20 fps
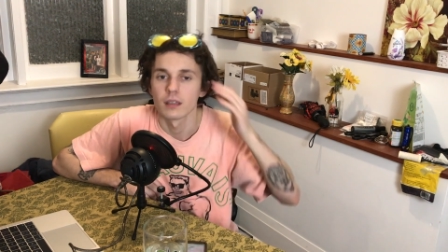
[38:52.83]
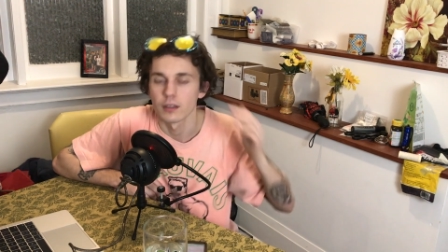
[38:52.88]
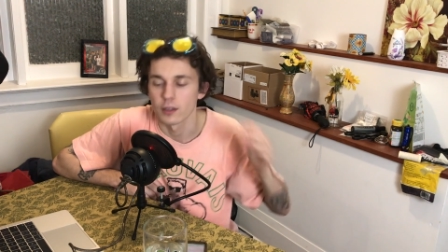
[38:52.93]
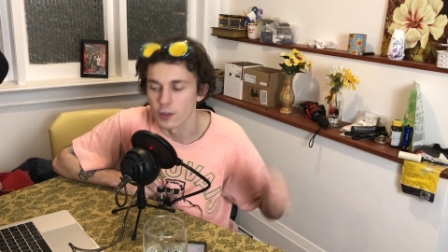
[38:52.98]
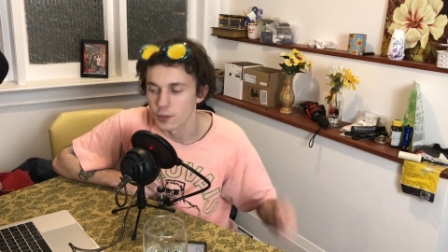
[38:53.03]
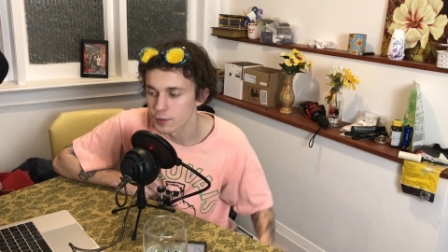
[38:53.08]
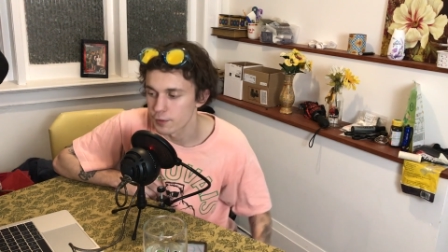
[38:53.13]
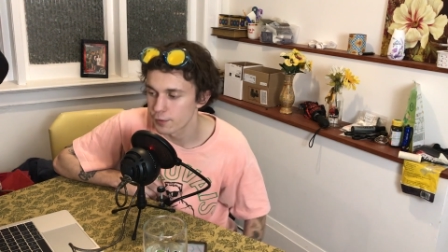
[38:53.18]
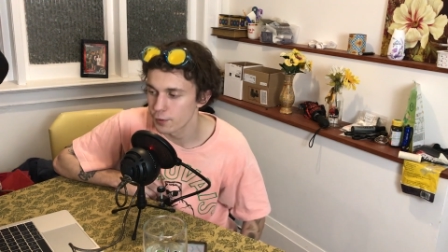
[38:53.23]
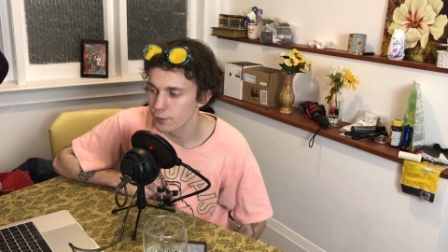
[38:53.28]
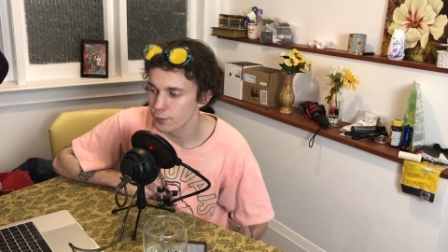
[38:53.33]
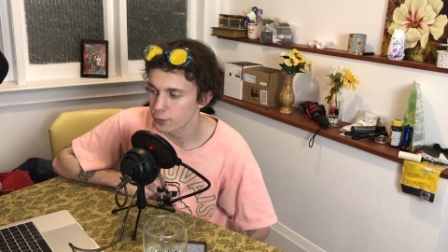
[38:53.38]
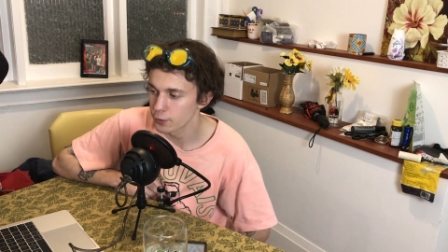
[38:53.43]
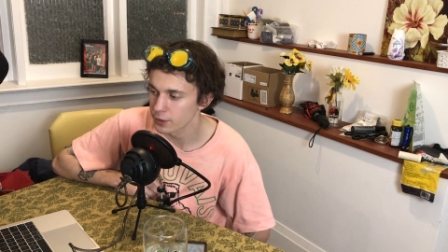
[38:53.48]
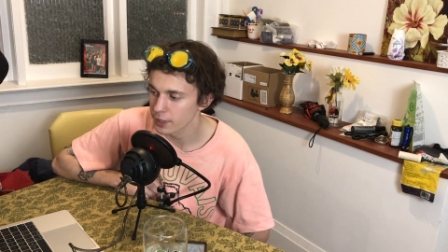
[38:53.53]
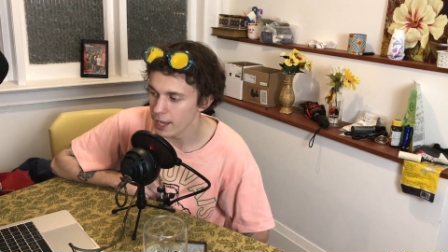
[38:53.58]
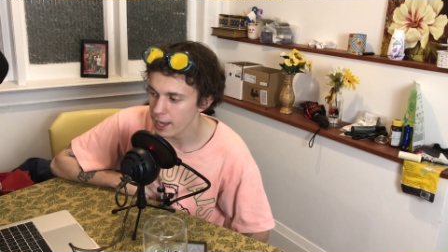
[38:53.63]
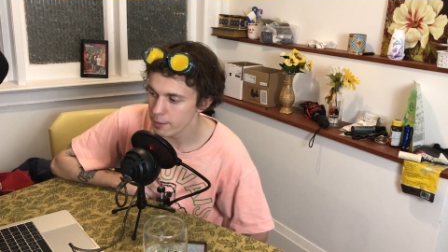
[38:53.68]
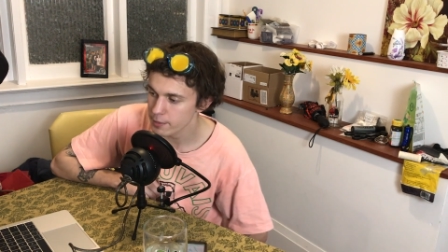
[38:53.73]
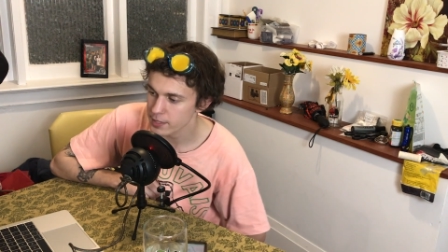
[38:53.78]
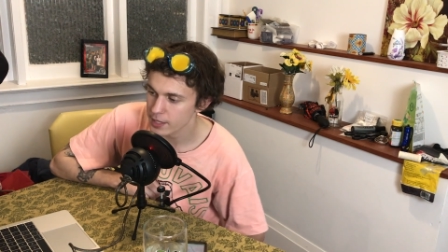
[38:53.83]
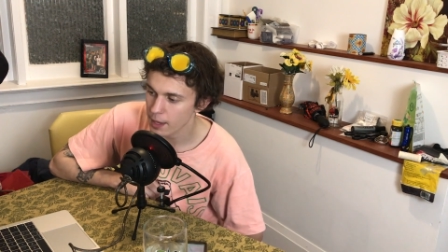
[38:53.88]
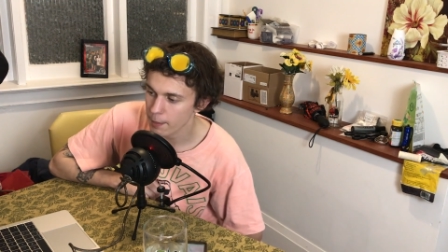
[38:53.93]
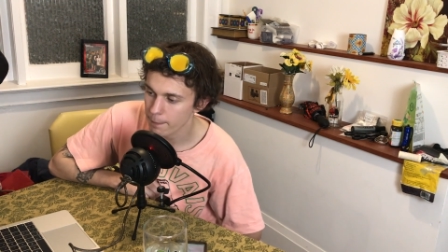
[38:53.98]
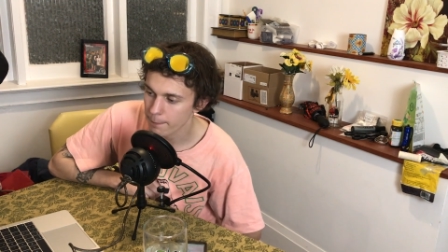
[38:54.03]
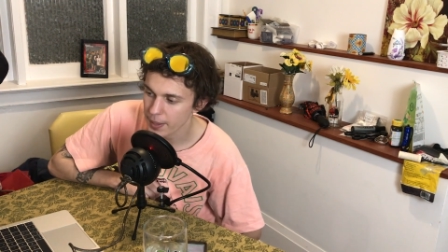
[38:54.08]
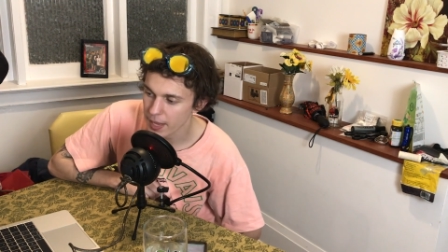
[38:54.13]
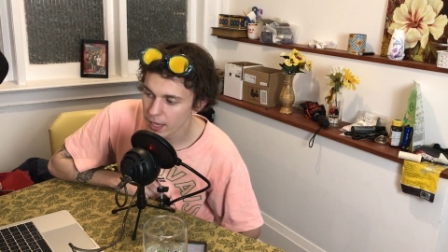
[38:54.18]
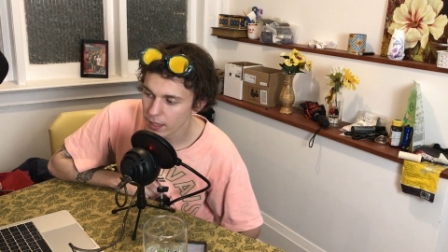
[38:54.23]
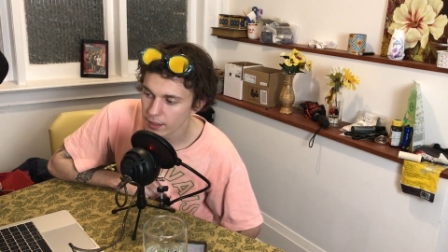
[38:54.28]
those foo-foo lames
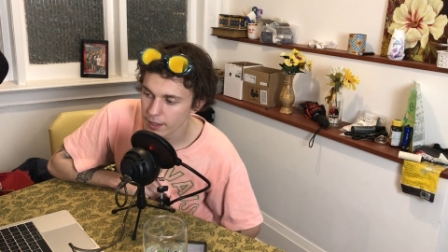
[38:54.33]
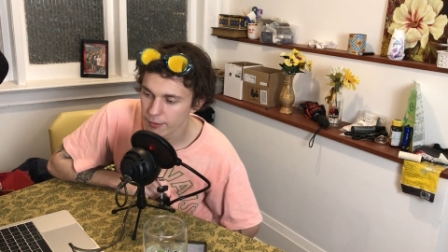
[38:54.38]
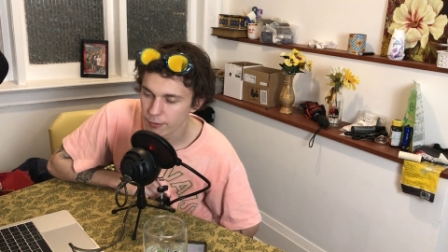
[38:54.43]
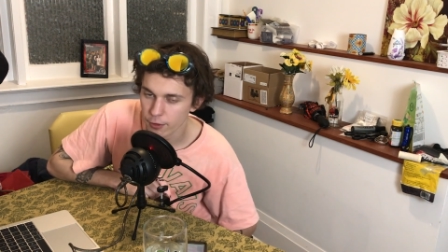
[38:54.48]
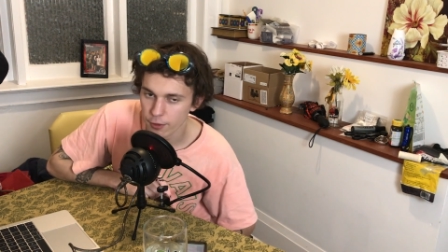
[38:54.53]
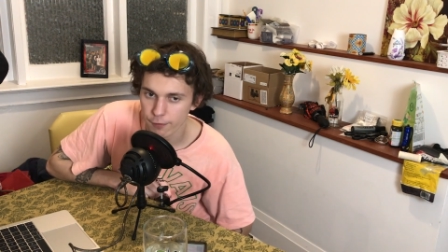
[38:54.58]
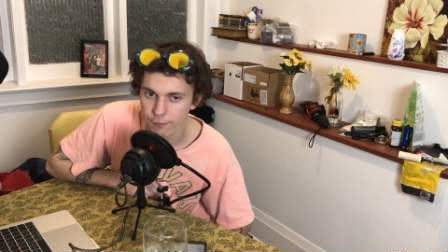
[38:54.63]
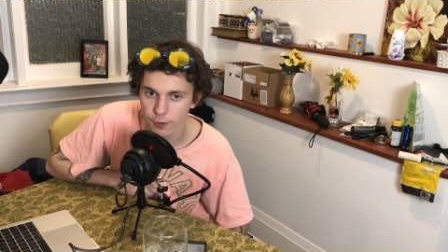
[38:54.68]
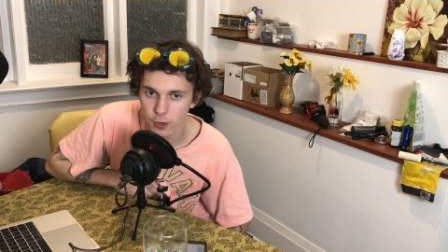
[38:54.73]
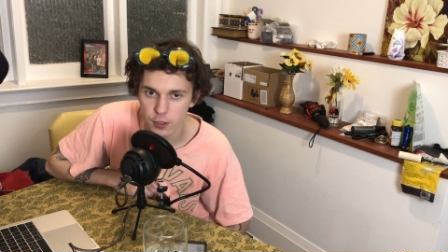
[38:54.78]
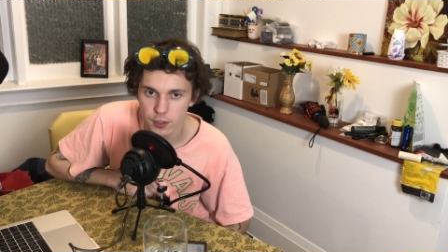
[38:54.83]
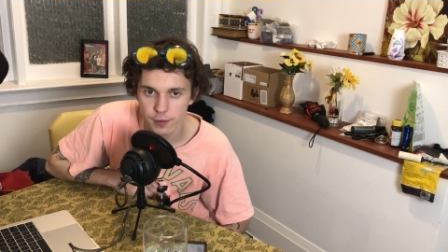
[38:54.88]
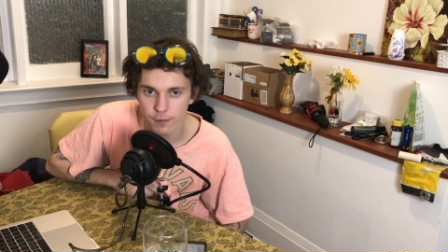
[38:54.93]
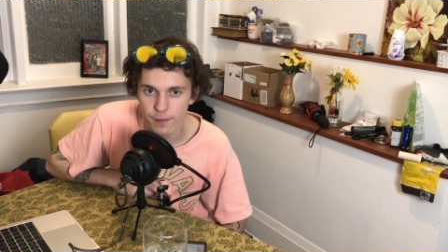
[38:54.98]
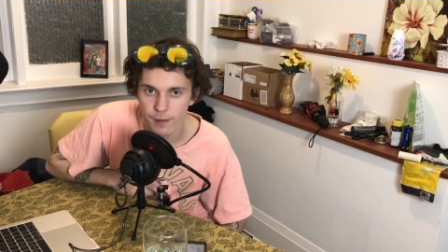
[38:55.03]
that bail after the first